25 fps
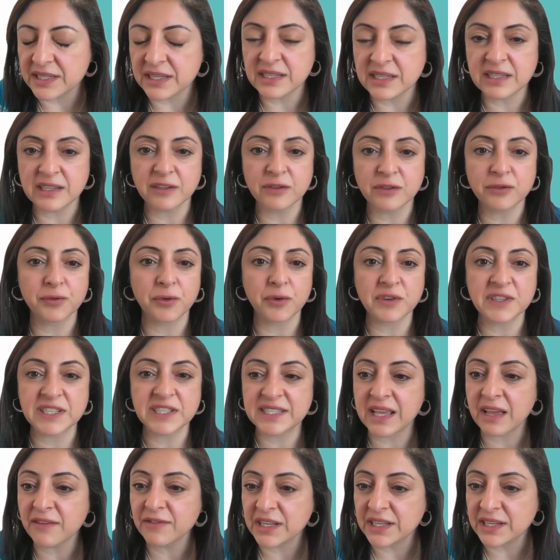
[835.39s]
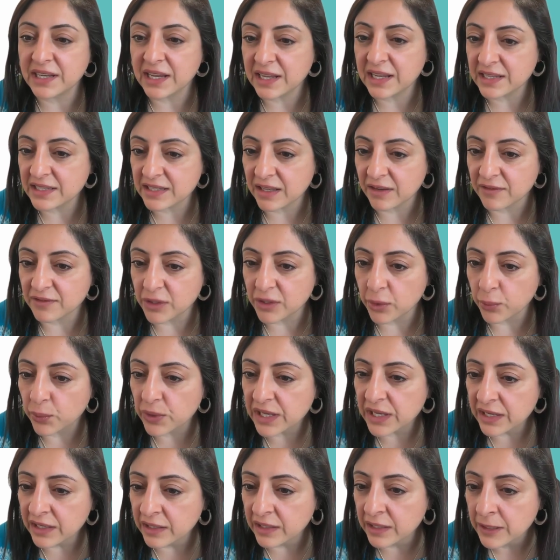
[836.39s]
this is for 7 days of the
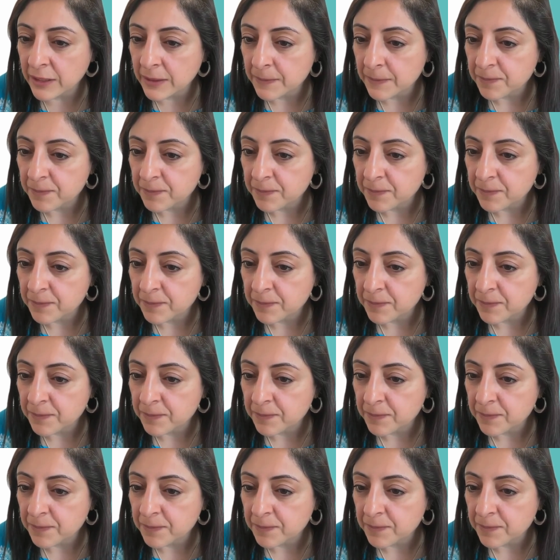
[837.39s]
week.